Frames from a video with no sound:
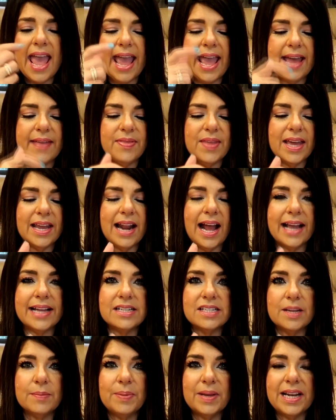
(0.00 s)
and then I
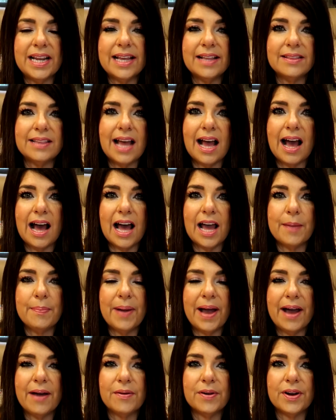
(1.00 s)
dip it in the eye
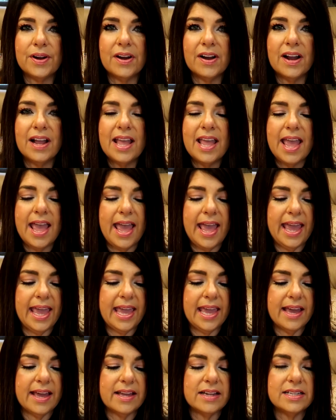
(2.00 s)
powder
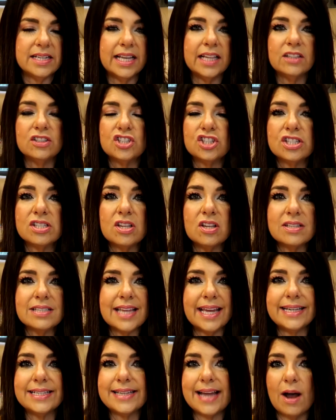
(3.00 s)
and it just looks
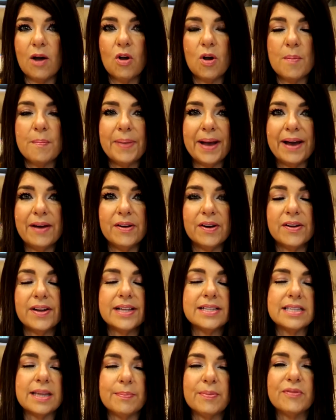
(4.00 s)
like talcum powder,
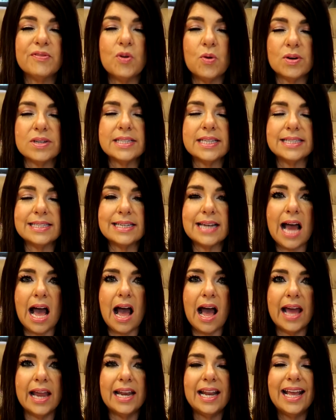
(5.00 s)
except of course it's
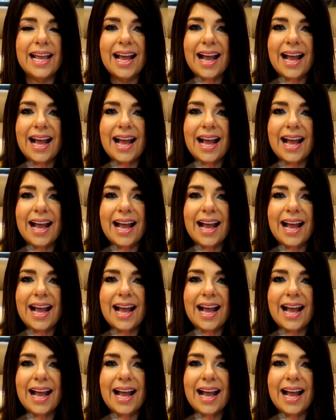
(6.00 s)
not.